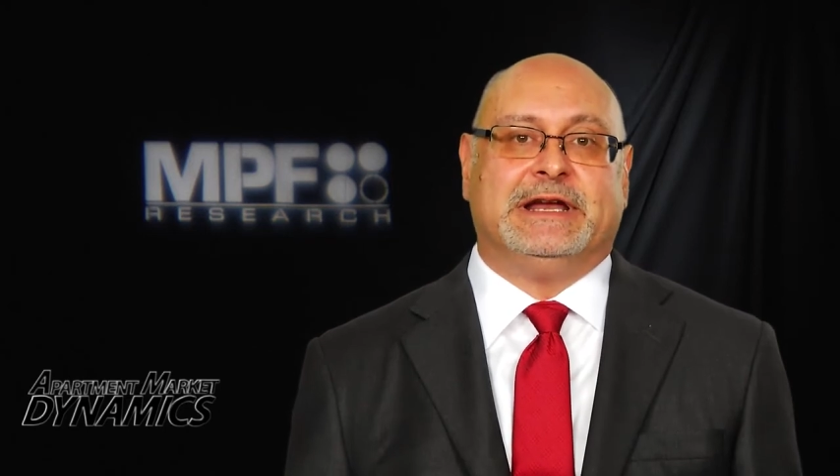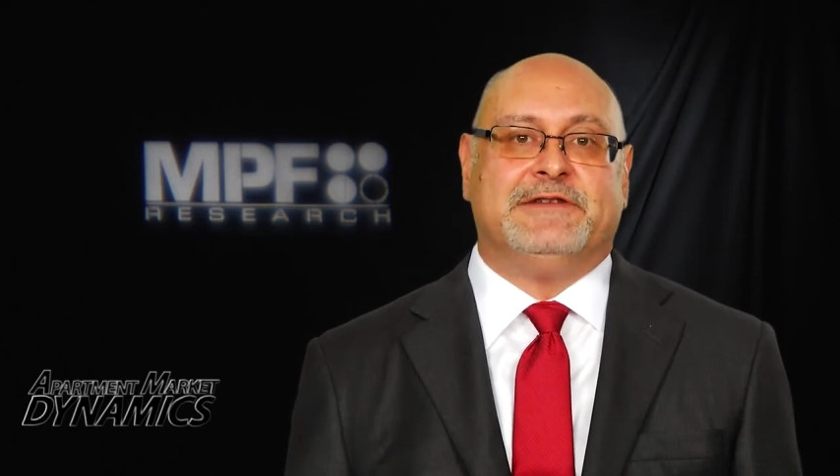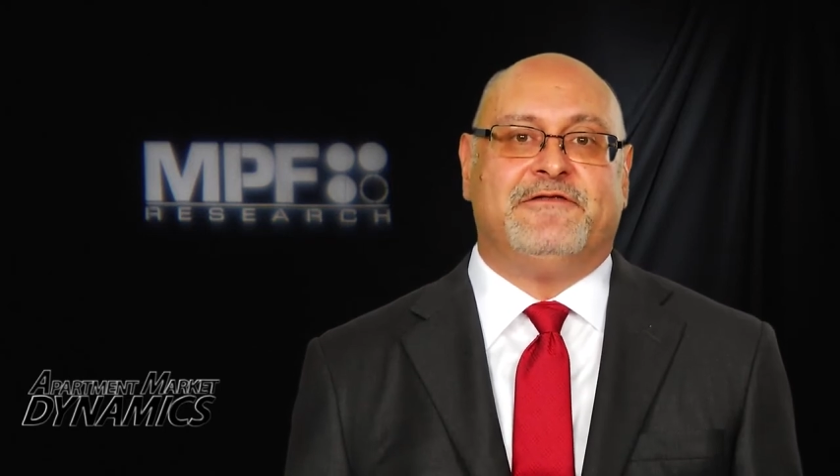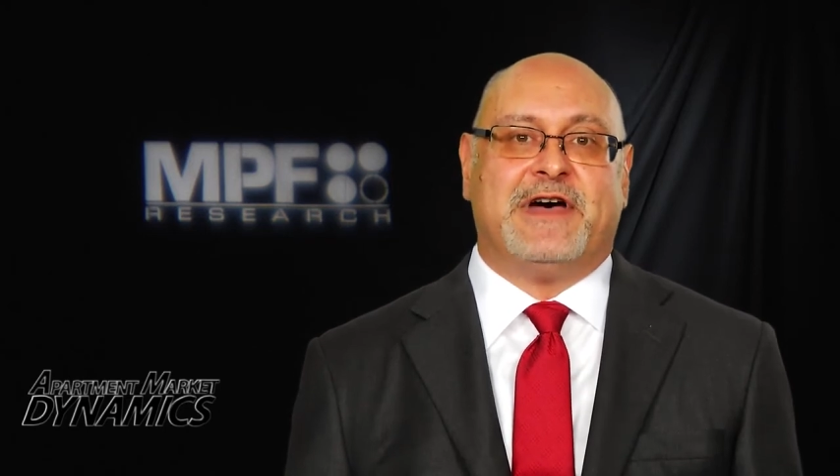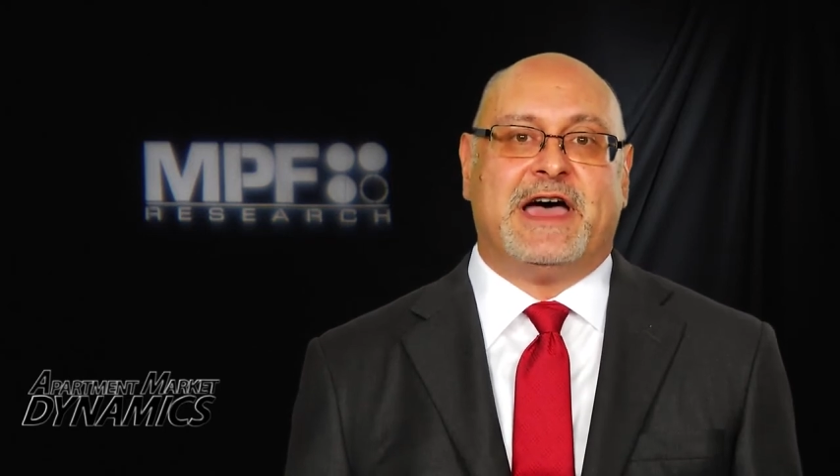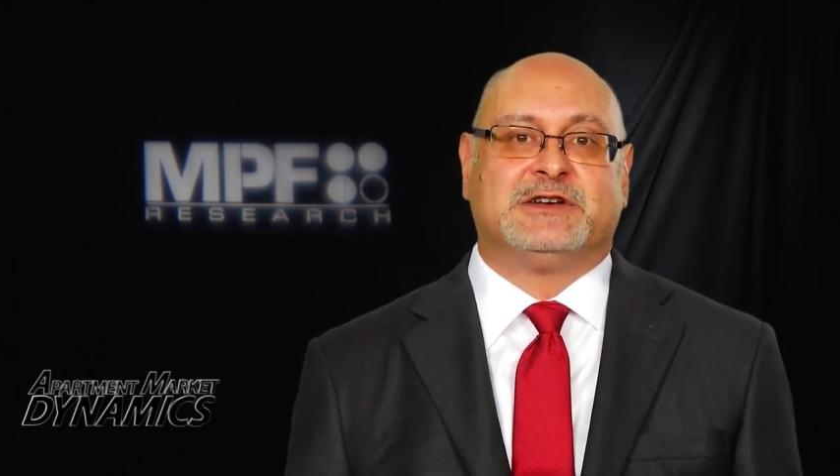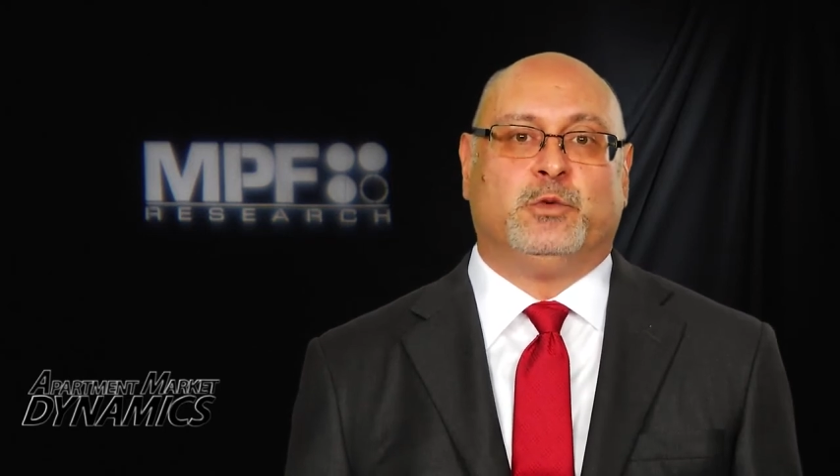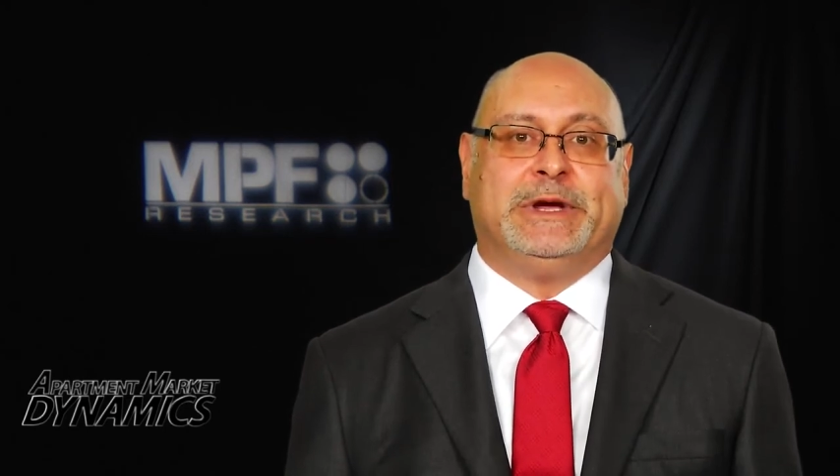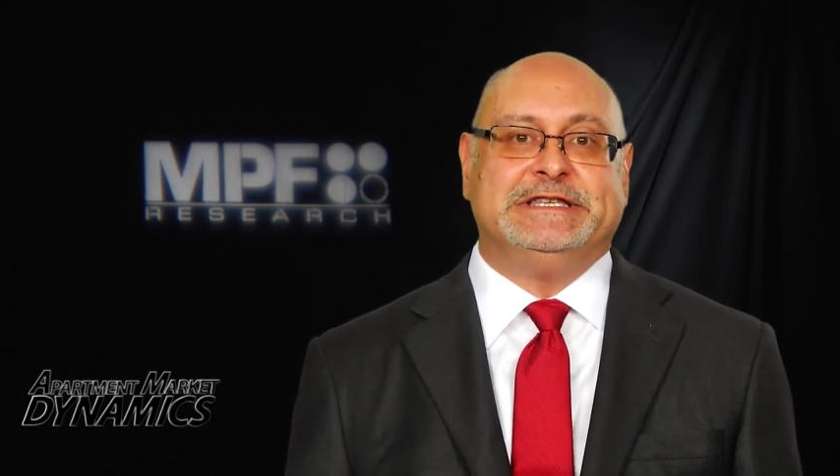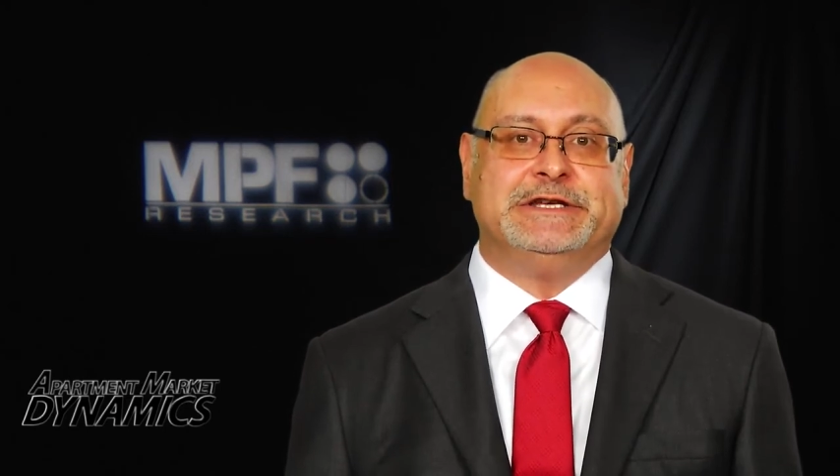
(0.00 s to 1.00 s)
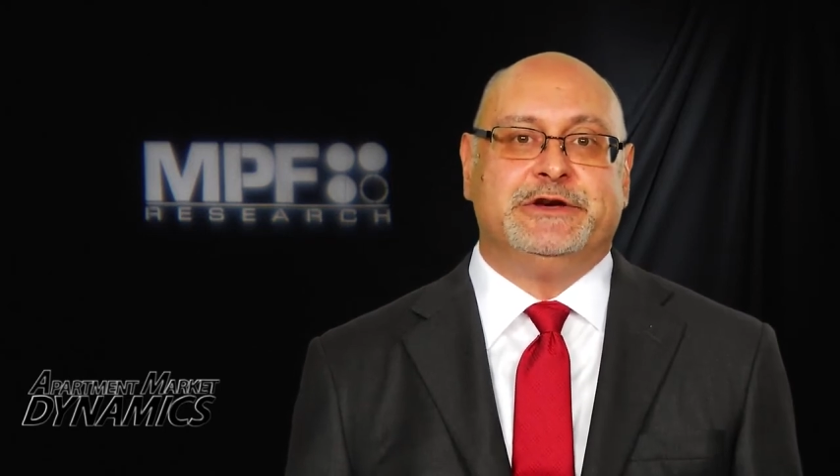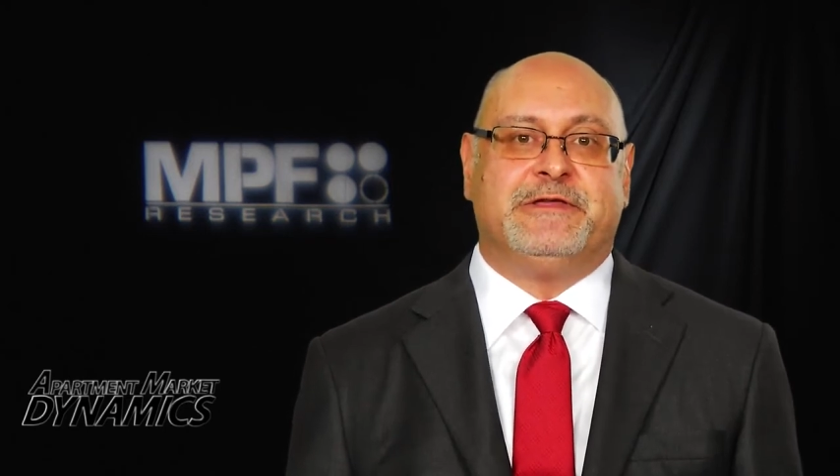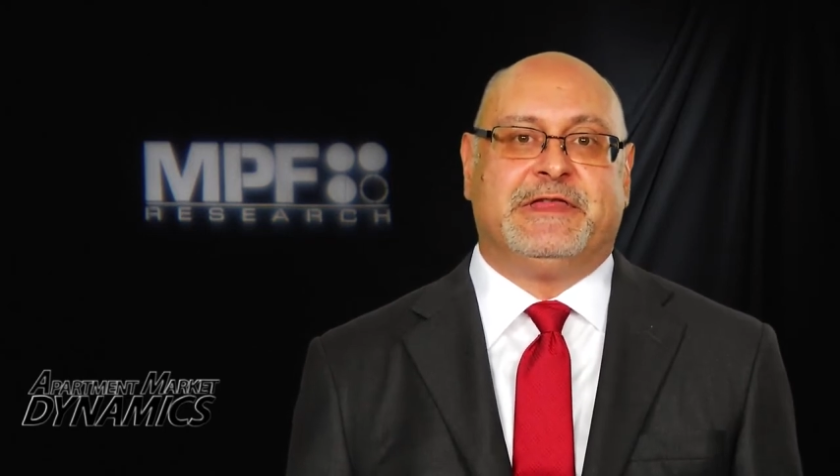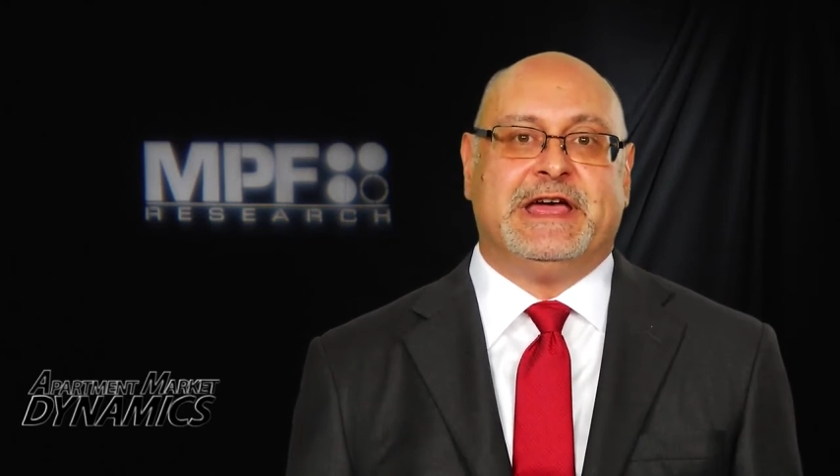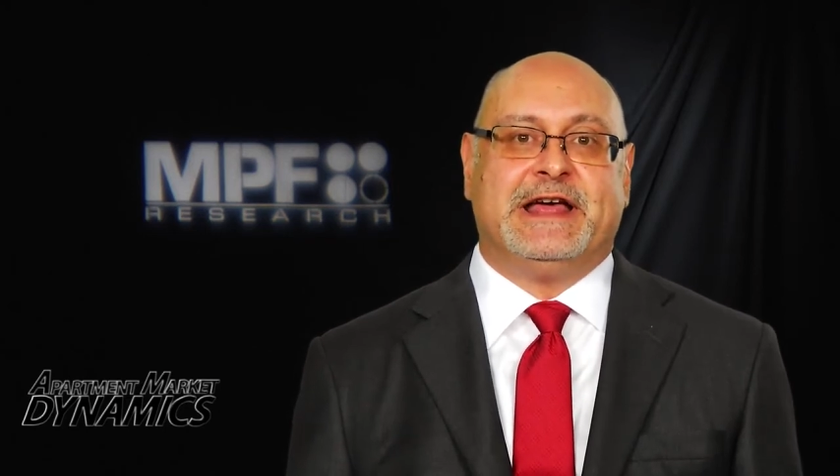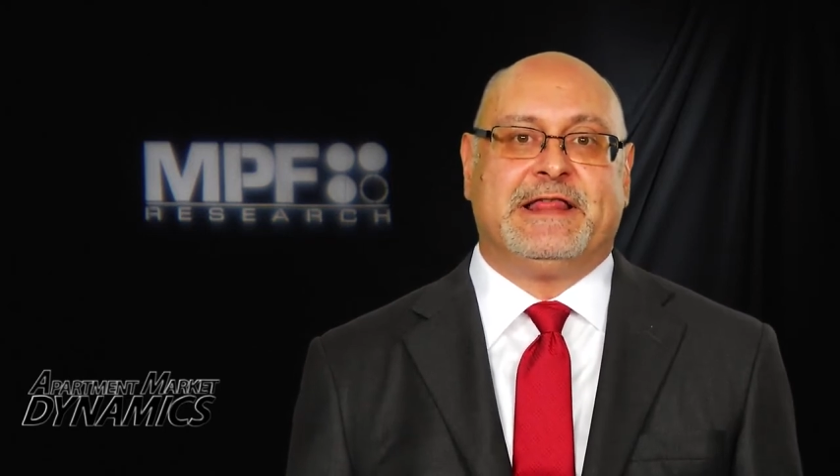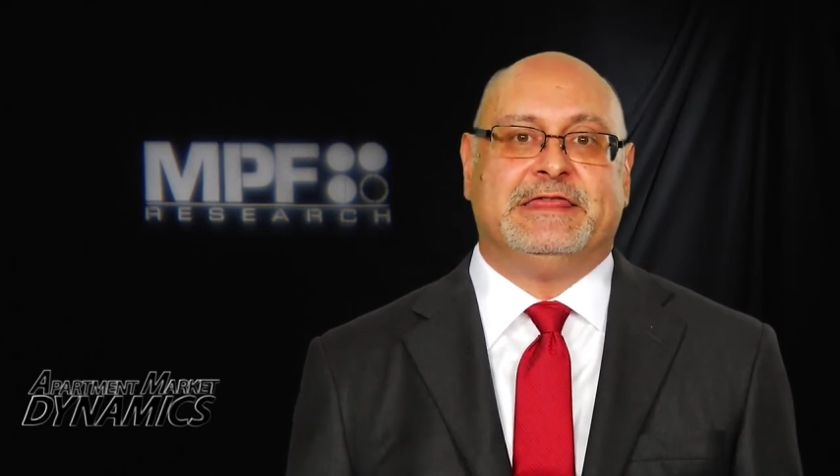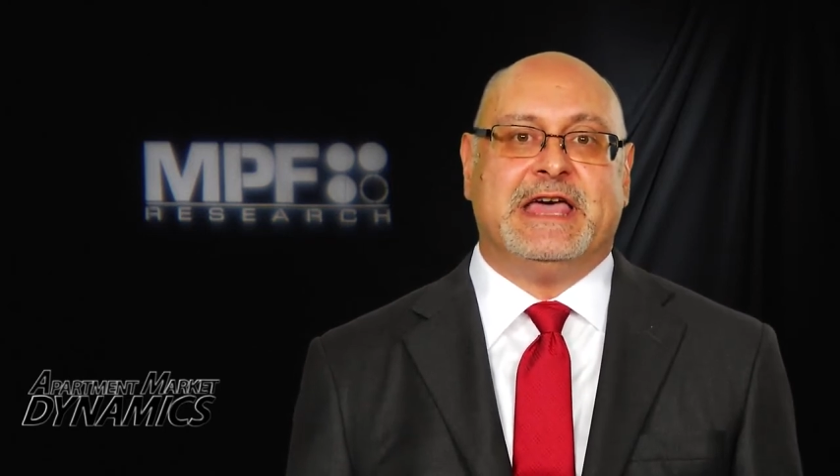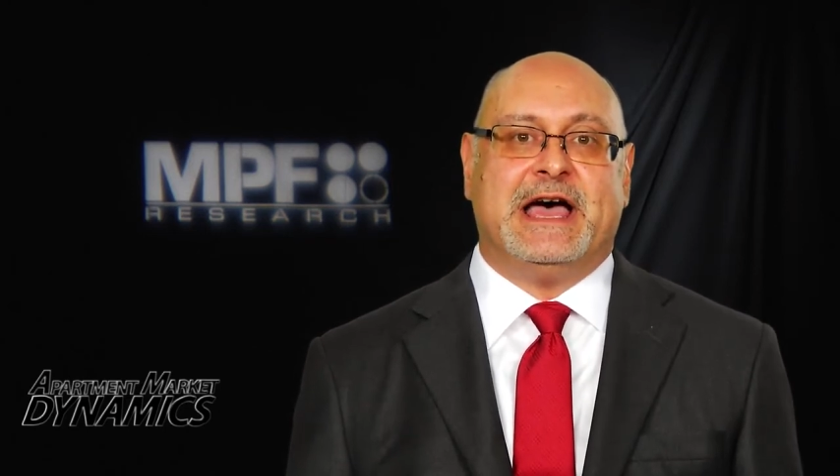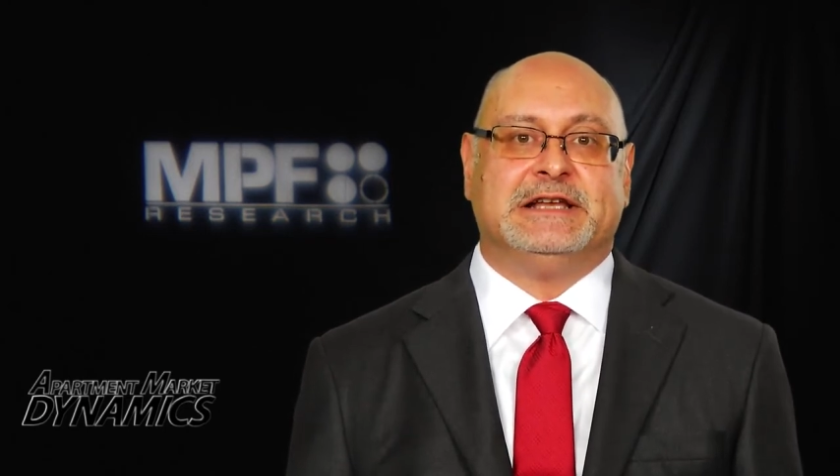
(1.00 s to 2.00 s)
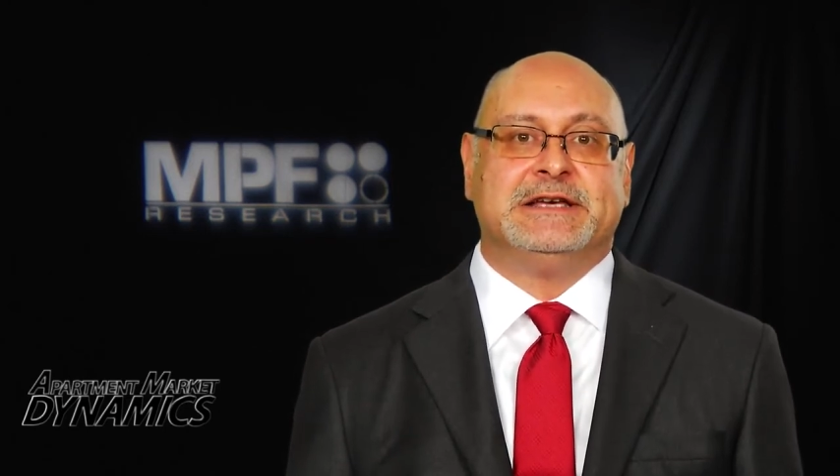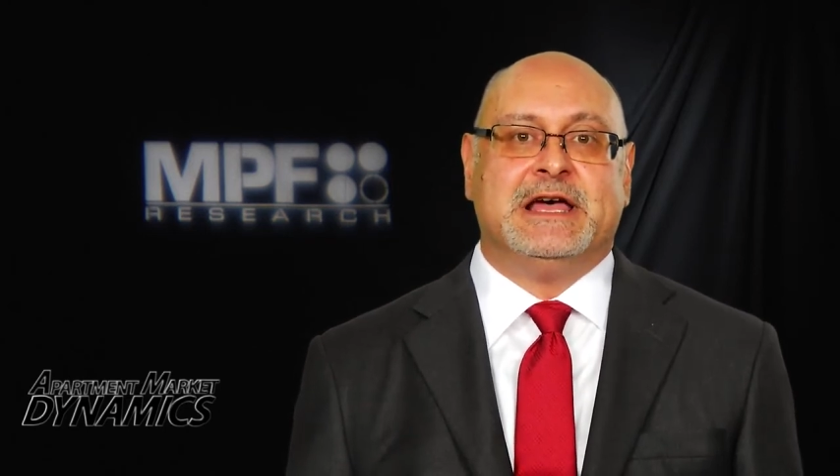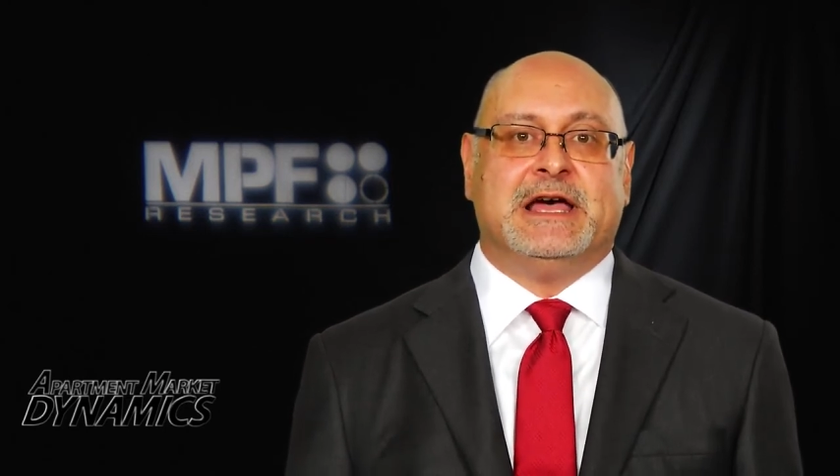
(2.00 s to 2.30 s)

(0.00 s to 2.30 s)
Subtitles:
And in fact, we do think that